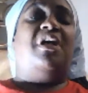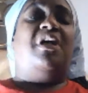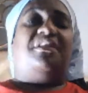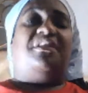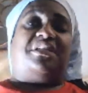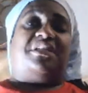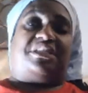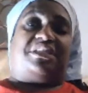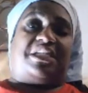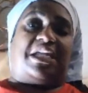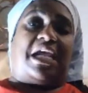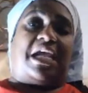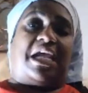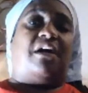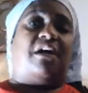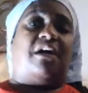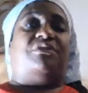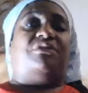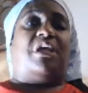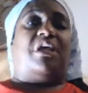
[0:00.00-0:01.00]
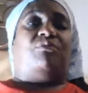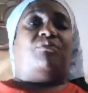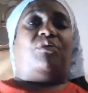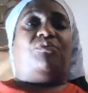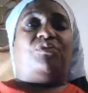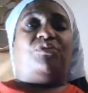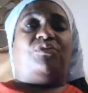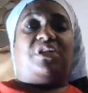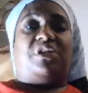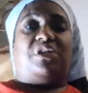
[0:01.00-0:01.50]
The town that we was
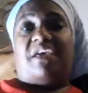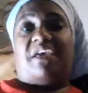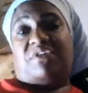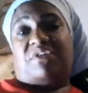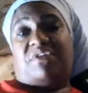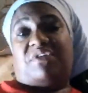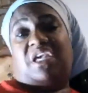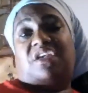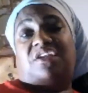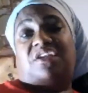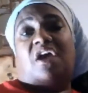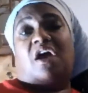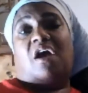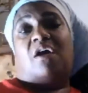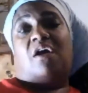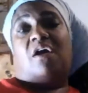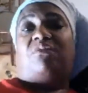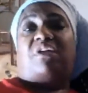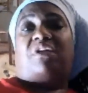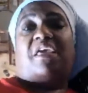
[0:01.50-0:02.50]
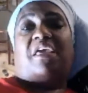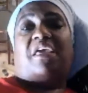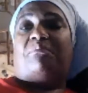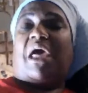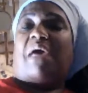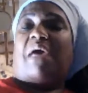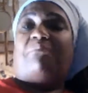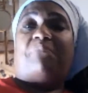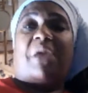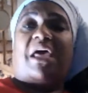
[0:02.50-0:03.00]
living in, y'all, in
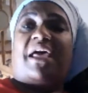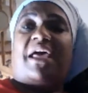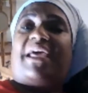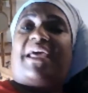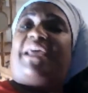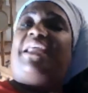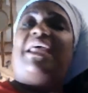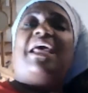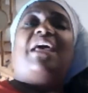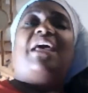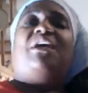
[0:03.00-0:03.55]
my mind,